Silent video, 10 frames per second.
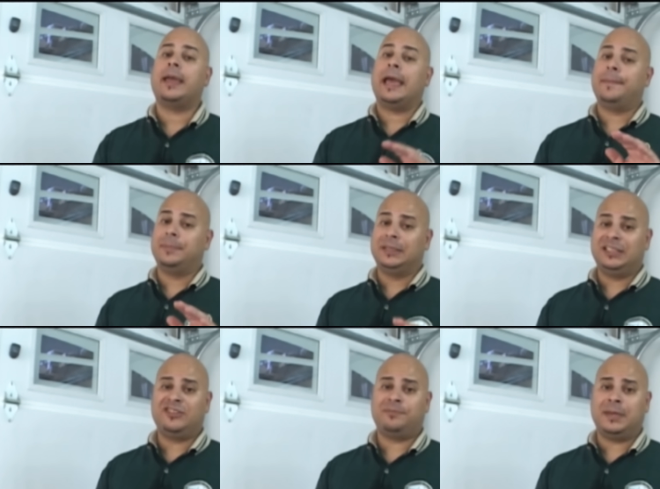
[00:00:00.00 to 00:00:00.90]
And
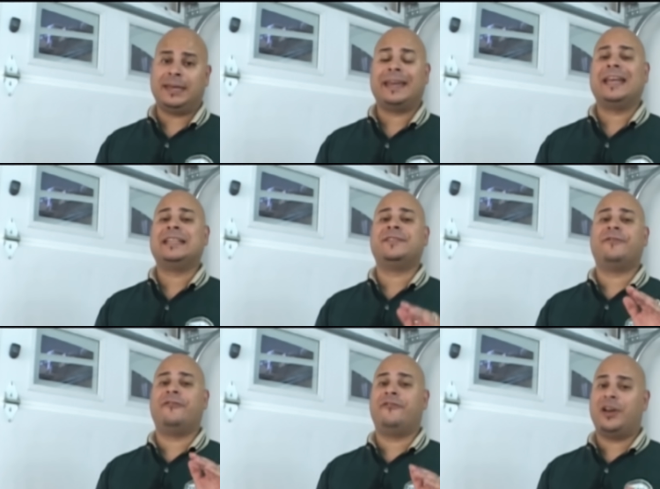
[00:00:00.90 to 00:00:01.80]
believe me, it's
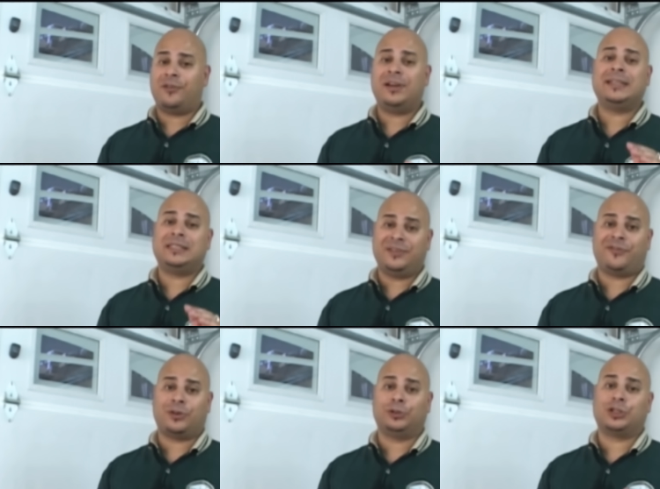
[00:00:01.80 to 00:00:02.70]
very
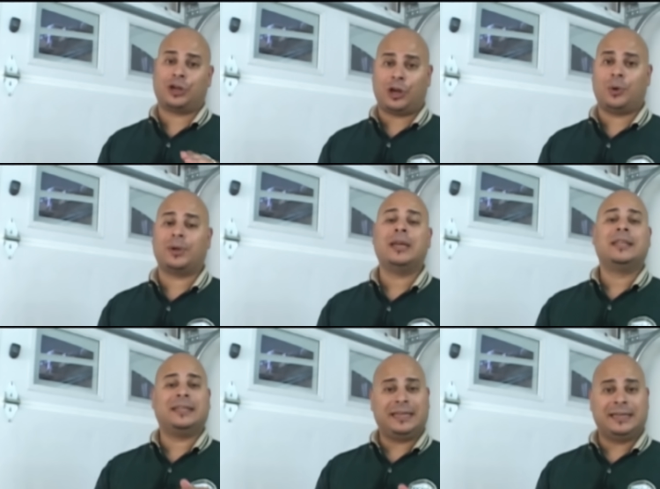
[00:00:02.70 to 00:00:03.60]
difficult to coat
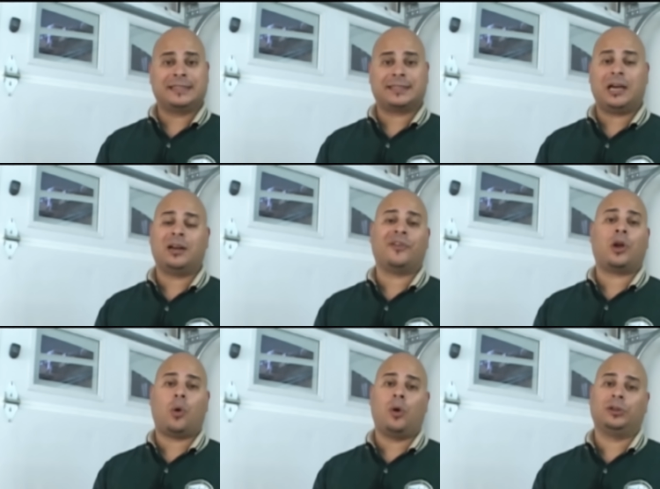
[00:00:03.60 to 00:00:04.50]
the inside of a
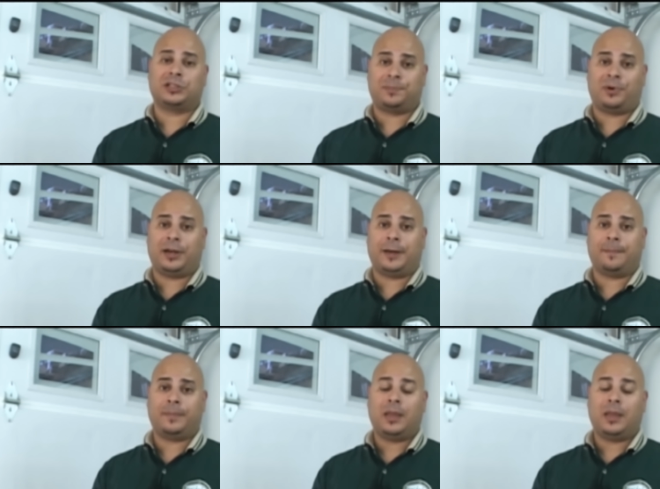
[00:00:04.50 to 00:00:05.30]
coiled spring.